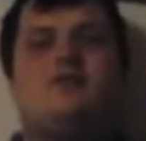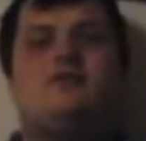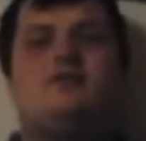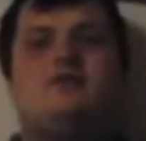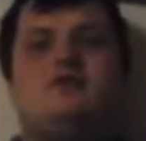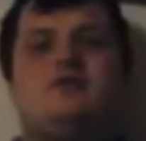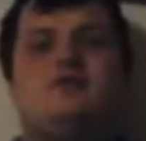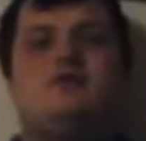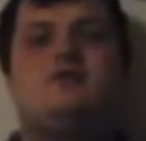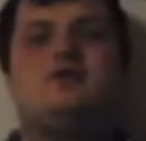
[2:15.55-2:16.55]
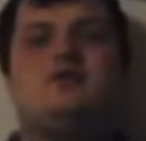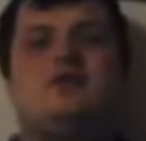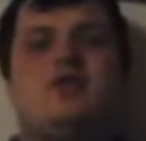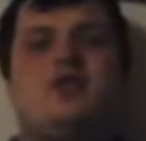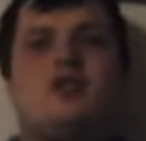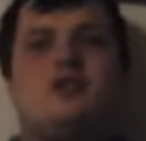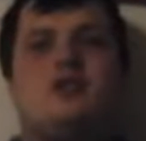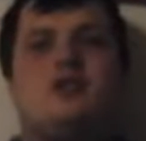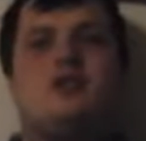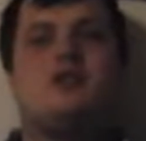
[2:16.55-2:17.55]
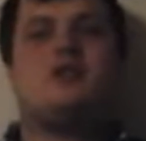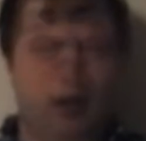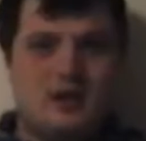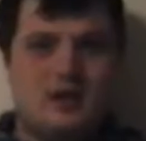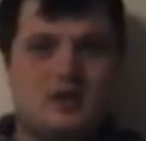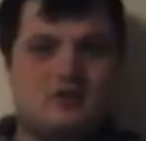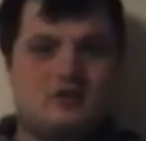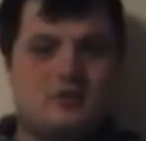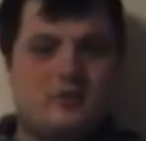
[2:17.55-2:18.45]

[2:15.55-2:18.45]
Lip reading: future Duckburg and how some